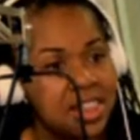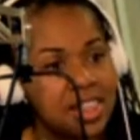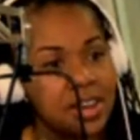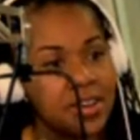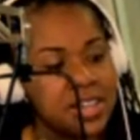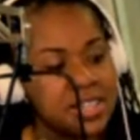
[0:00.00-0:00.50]

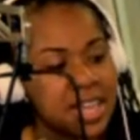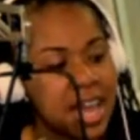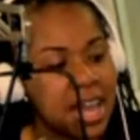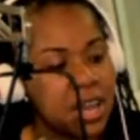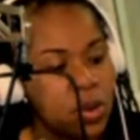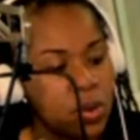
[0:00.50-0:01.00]
There is
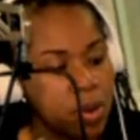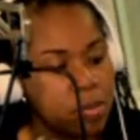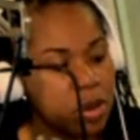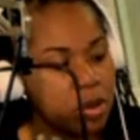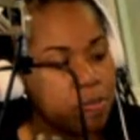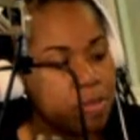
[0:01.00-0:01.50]
a
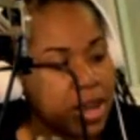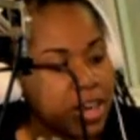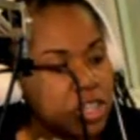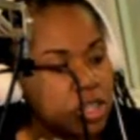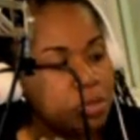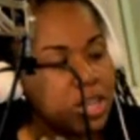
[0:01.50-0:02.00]
criminal
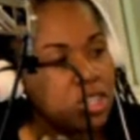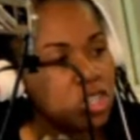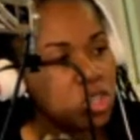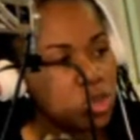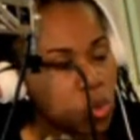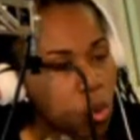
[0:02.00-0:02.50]
punishment
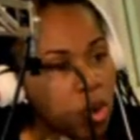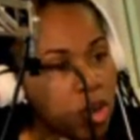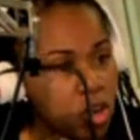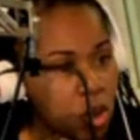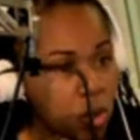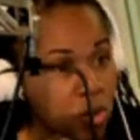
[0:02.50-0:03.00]
score
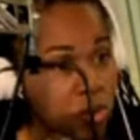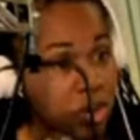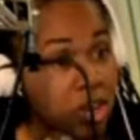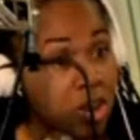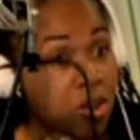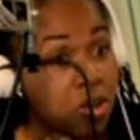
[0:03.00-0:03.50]
code
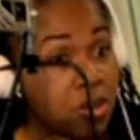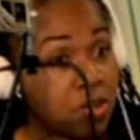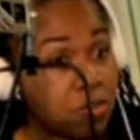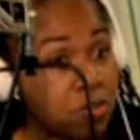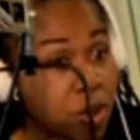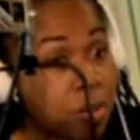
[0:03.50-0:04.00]

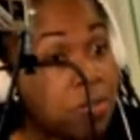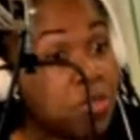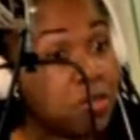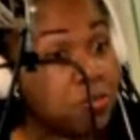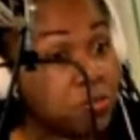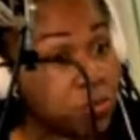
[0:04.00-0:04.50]
from
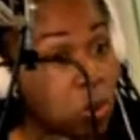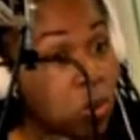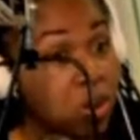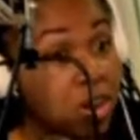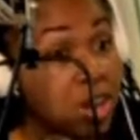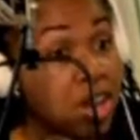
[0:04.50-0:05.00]
the
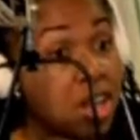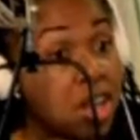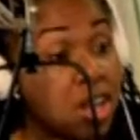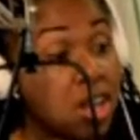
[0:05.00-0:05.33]
Florida